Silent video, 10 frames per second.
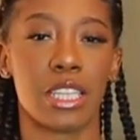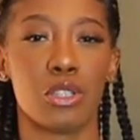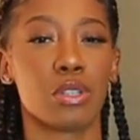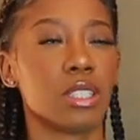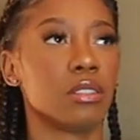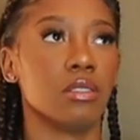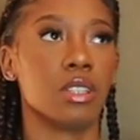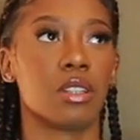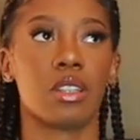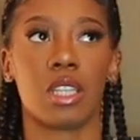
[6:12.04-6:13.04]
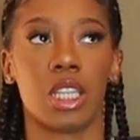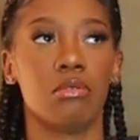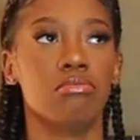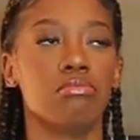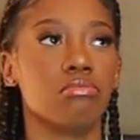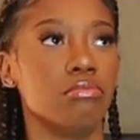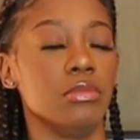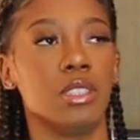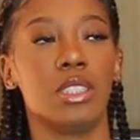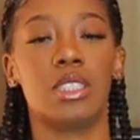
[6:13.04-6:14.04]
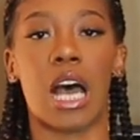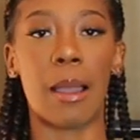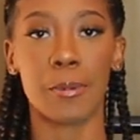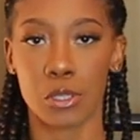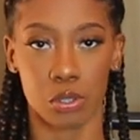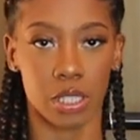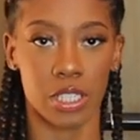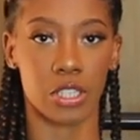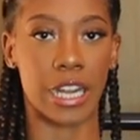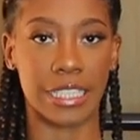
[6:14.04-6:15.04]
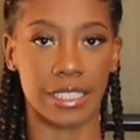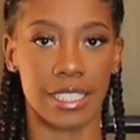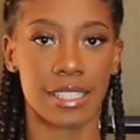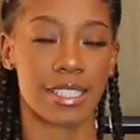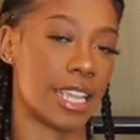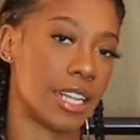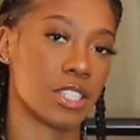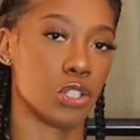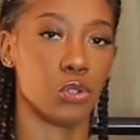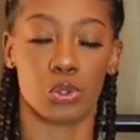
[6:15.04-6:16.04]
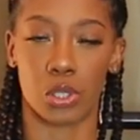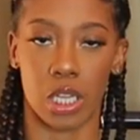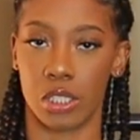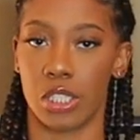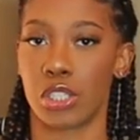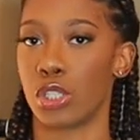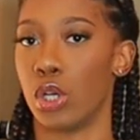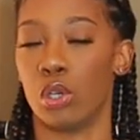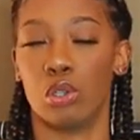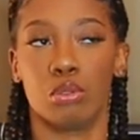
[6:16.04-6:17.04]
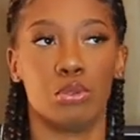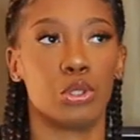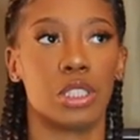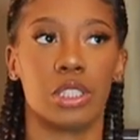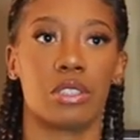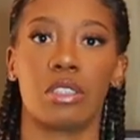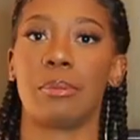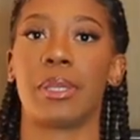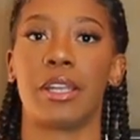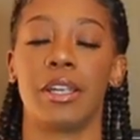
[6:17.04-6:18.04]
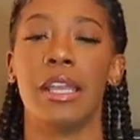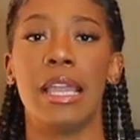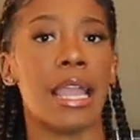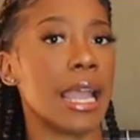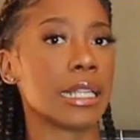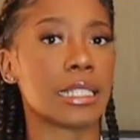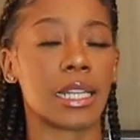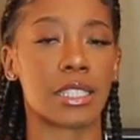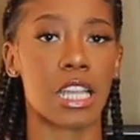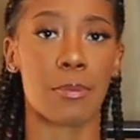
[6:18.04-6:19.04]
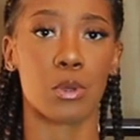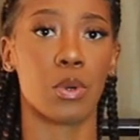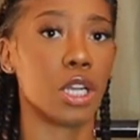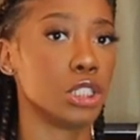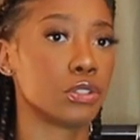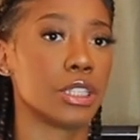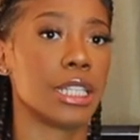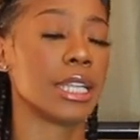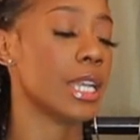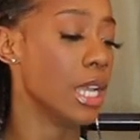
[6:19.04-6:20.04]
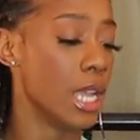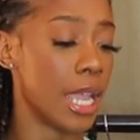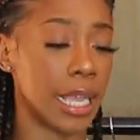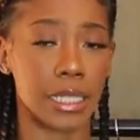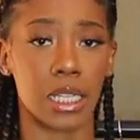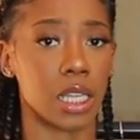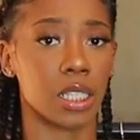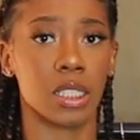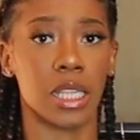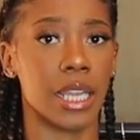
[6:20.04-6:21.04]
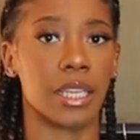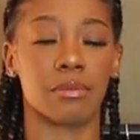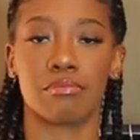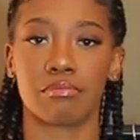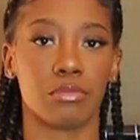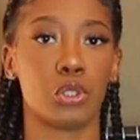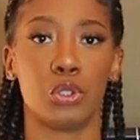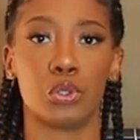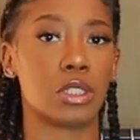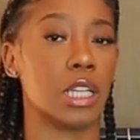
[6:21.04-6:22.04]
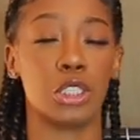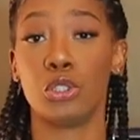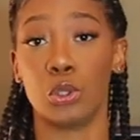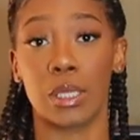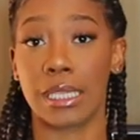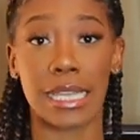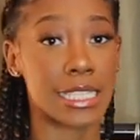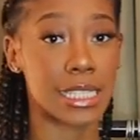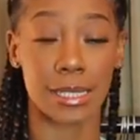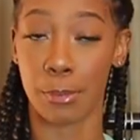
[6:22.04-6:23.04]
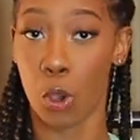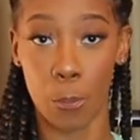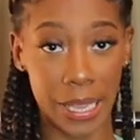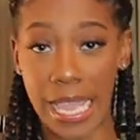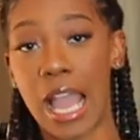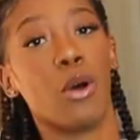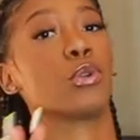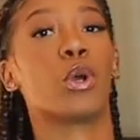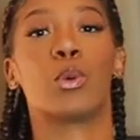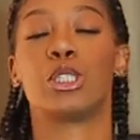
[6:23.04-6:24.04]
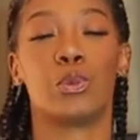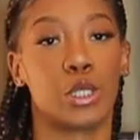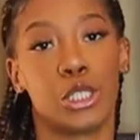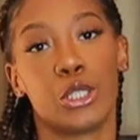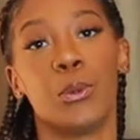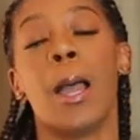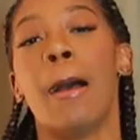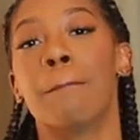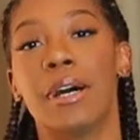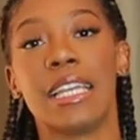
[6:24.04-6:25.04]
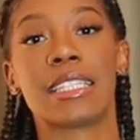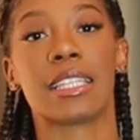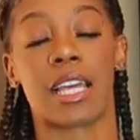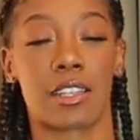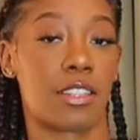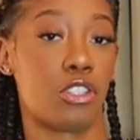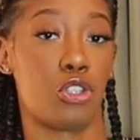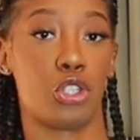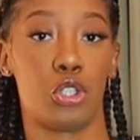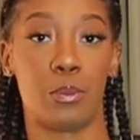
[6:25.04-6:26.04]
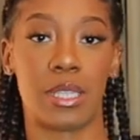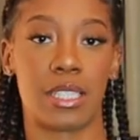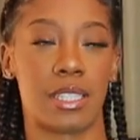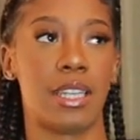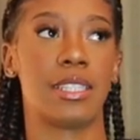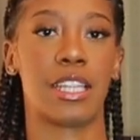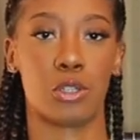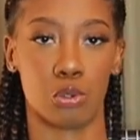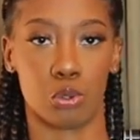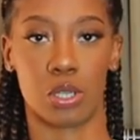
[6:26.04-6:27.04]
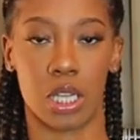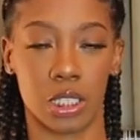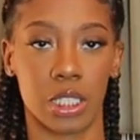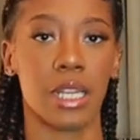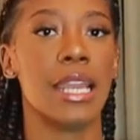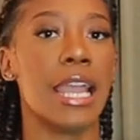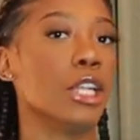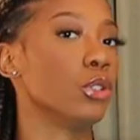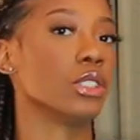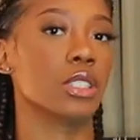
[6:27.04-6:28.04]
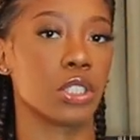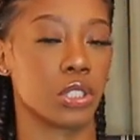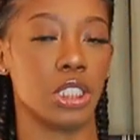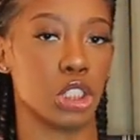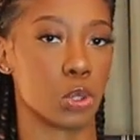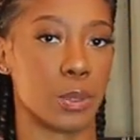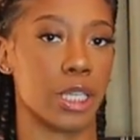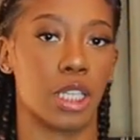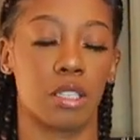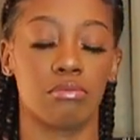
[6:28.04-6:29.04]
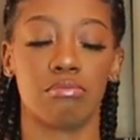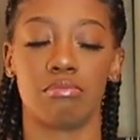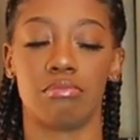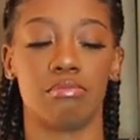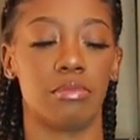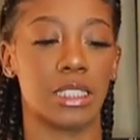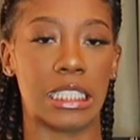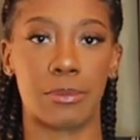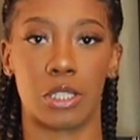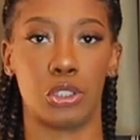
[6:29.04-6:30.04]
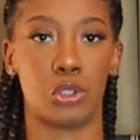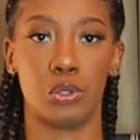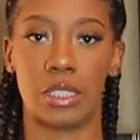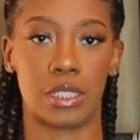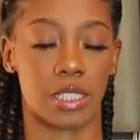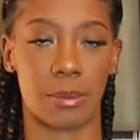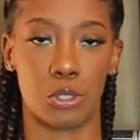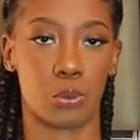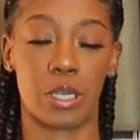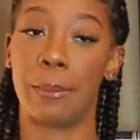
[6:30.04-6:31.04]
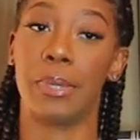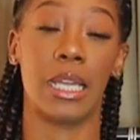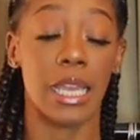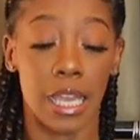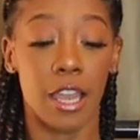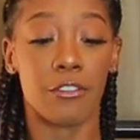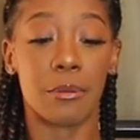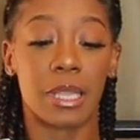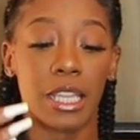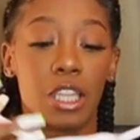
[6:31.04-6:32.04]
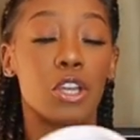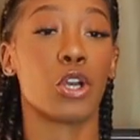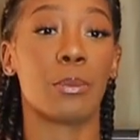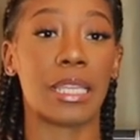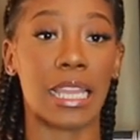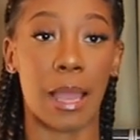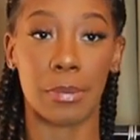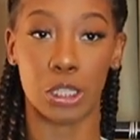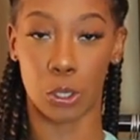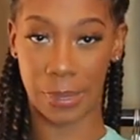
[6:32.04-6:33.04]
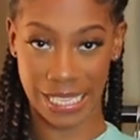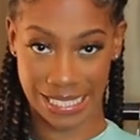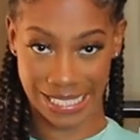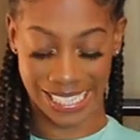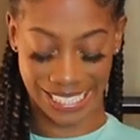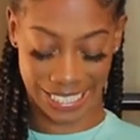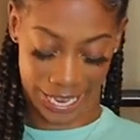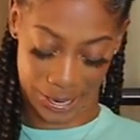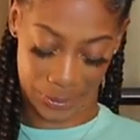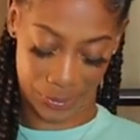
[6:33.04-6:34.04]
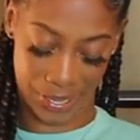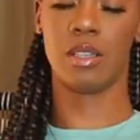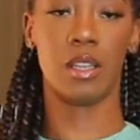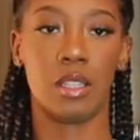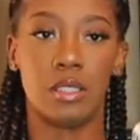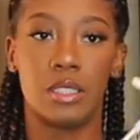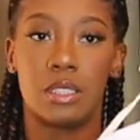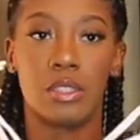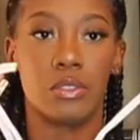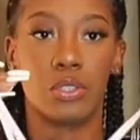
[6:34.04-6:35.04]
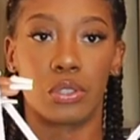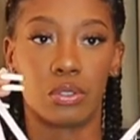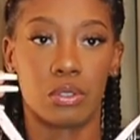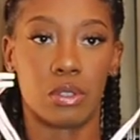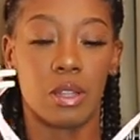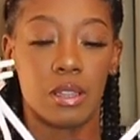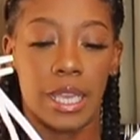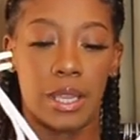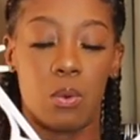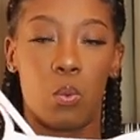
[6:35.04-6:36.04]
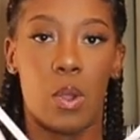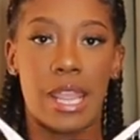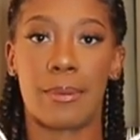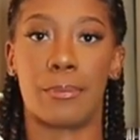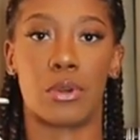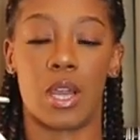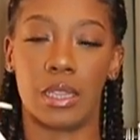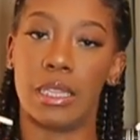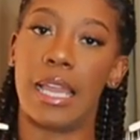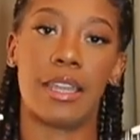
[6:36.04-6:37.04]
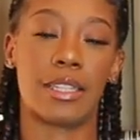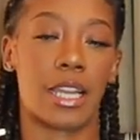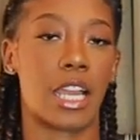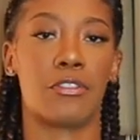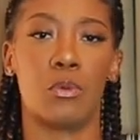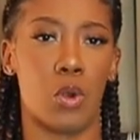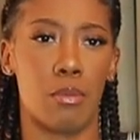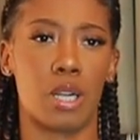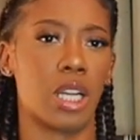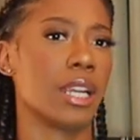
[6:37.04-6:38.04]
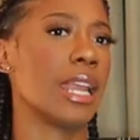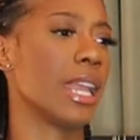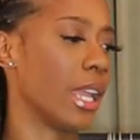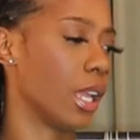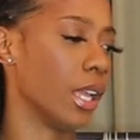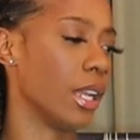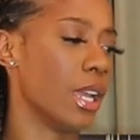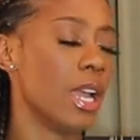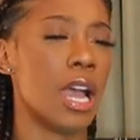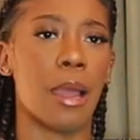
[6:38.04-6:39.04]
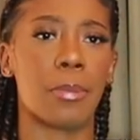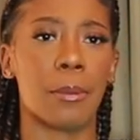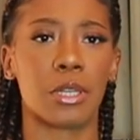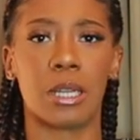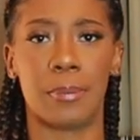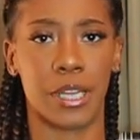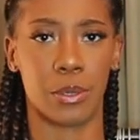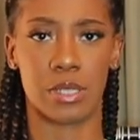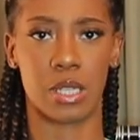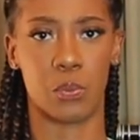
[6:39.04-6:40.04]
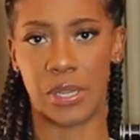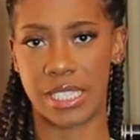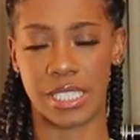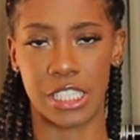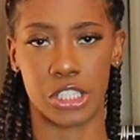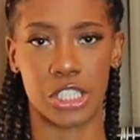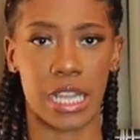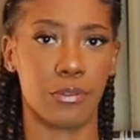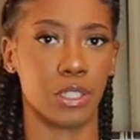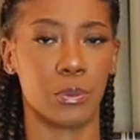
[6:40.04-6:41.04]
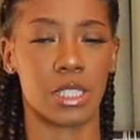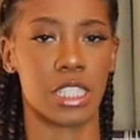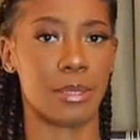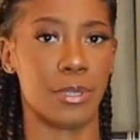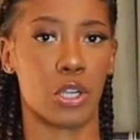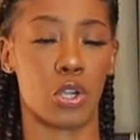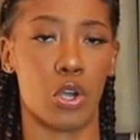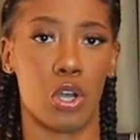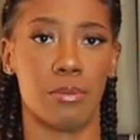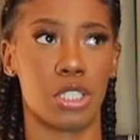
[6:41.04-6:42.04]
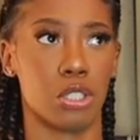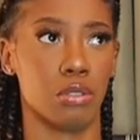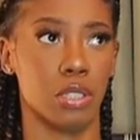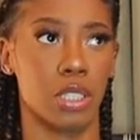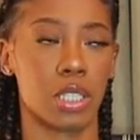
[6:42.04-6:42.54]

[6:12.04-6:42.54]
it, you can literally the opportunities are endless. Tan is a neutral color, so you can literally pair any kind of top you want under it, any kind of like you can do so, you can do a lace moment. I don't know what you want to do, but it's a lot of stuff that you could do because it is a neutral color, and you can literally just wear the same color shoes as the top that you're wearing. But for me, y'all know me, I'm a little basic, so this literal like white bralette that I got from Walmart and I'm probably gonna pair it with some white sneakers. I really want this to be a calm chill look.